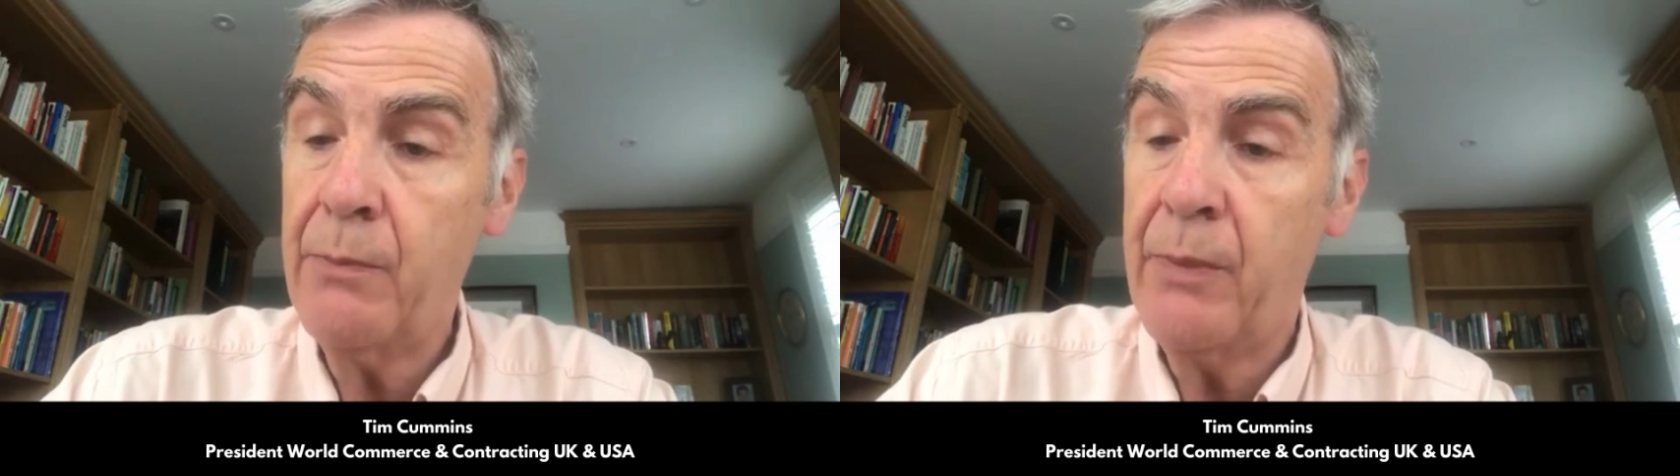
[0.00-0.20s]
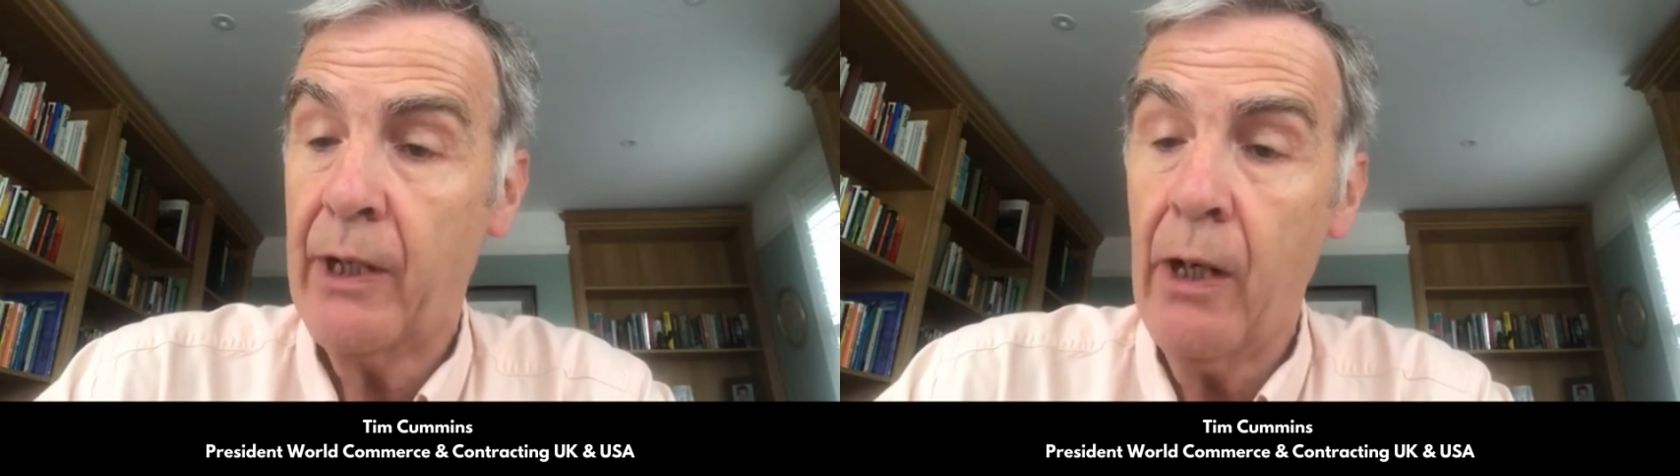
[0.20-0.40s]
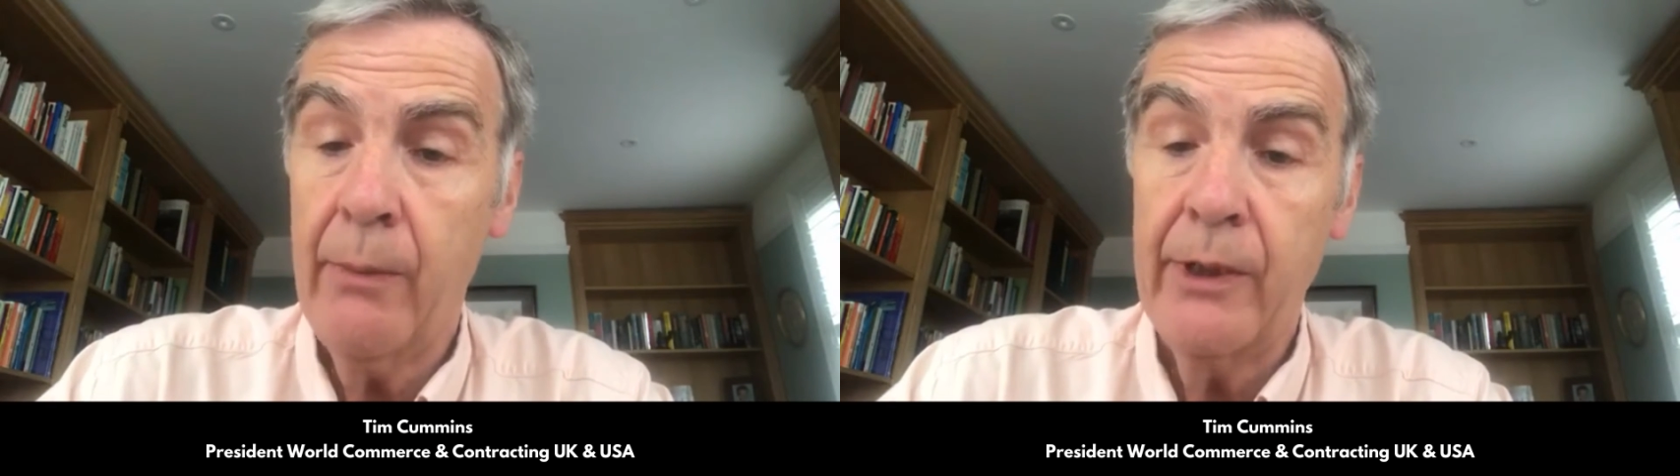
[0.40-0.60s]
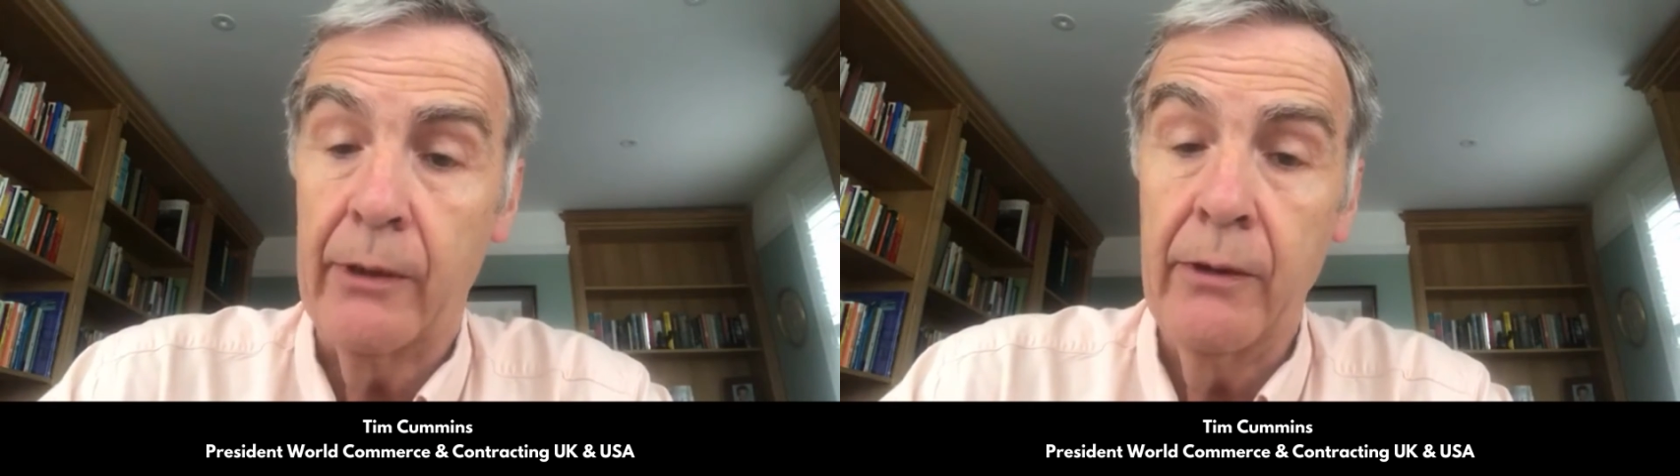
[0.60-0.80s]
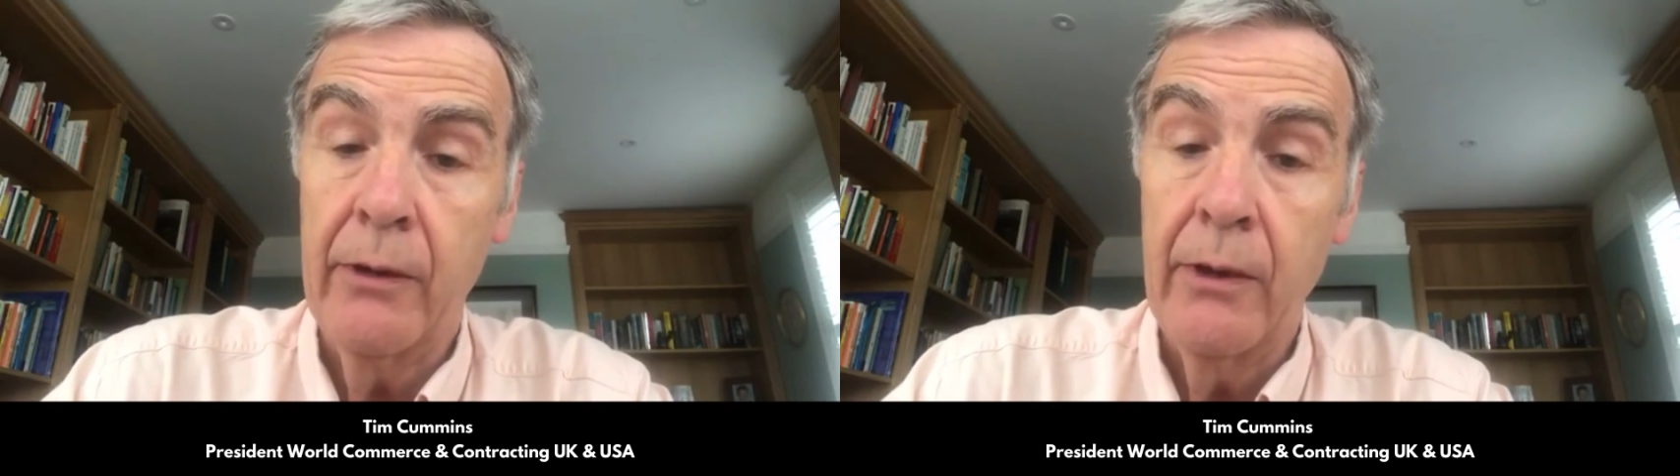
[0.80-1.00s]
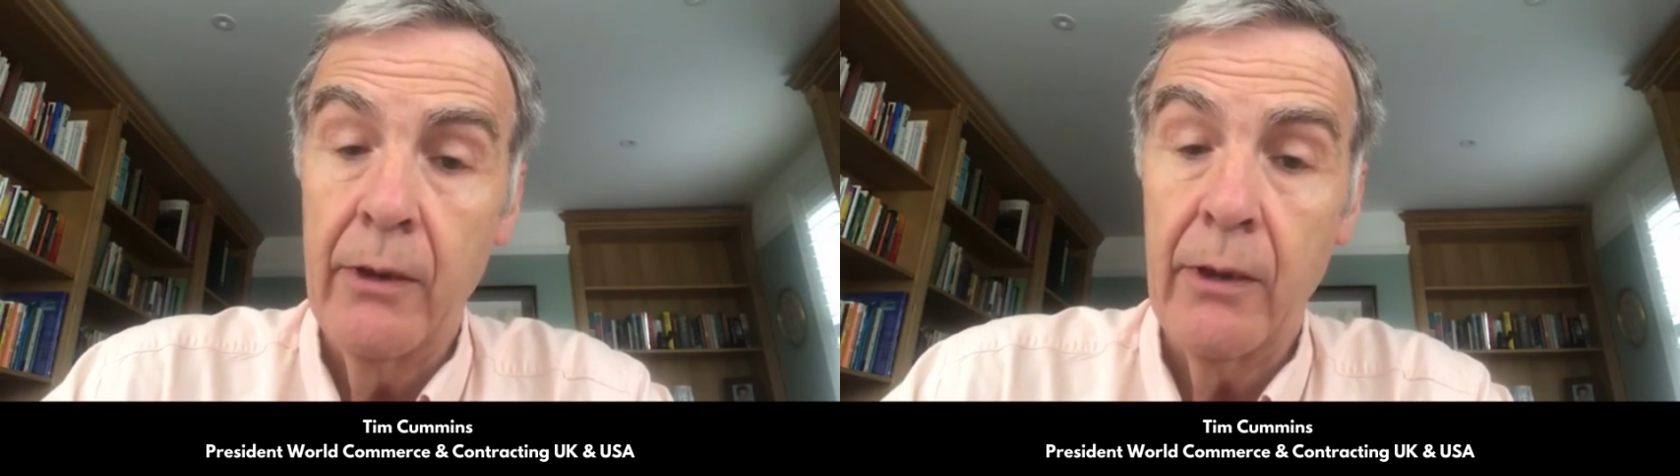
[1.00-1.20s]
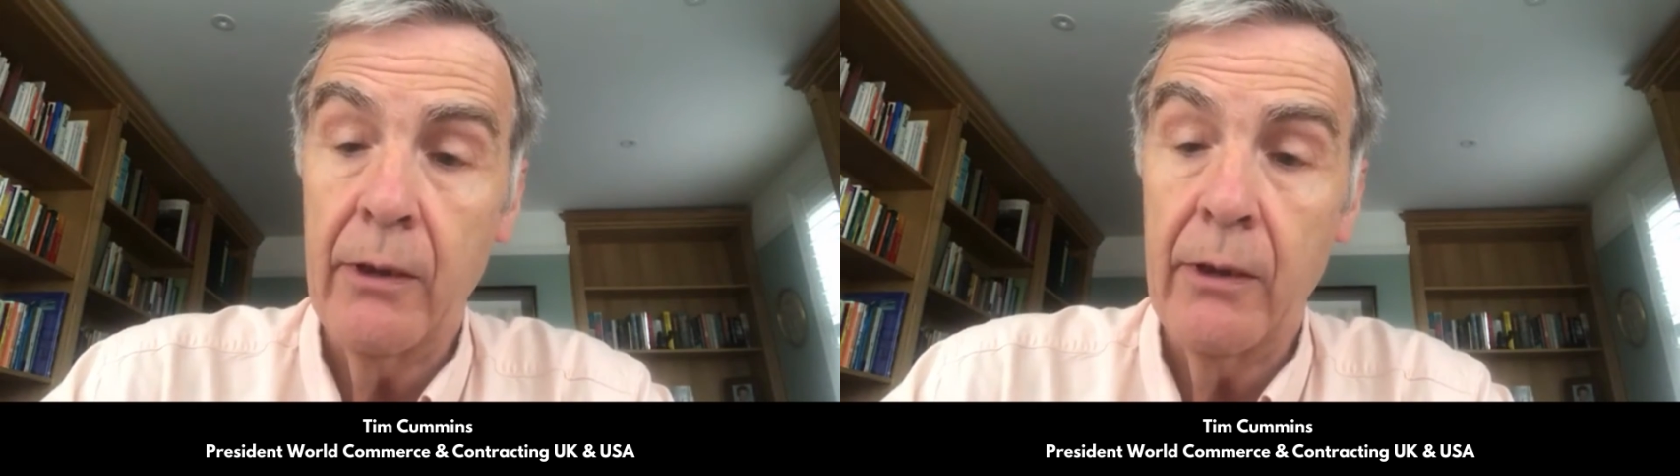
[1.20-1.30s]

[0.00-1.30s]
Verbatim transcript: becoming a,